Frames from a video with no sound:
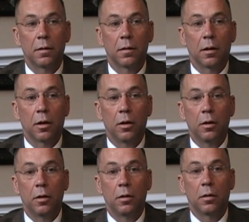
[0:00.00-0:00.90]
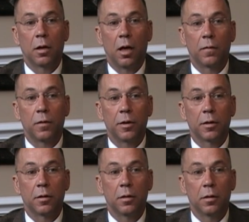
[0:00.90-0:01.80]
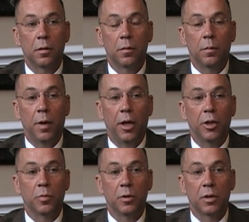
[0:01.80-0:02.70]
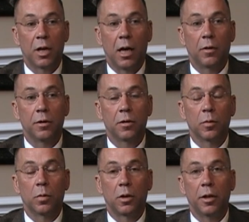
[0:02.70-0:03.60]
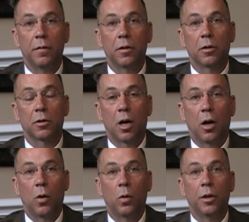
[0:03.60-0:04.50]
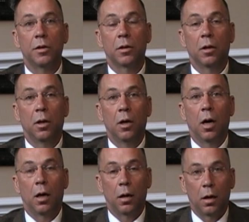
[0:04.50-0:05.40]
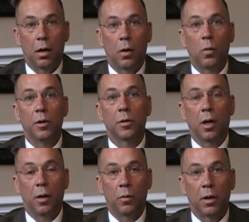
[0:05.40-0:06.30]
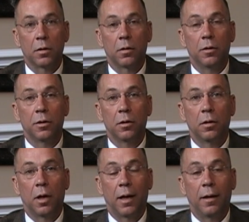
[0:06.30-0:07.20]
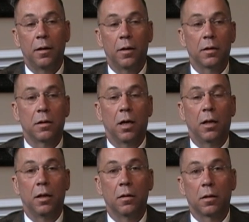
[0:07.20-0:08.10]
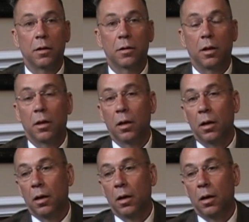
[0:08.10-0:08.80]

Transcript: a good conflict management style is to believe that there's always a resolution. I know that's an idealistic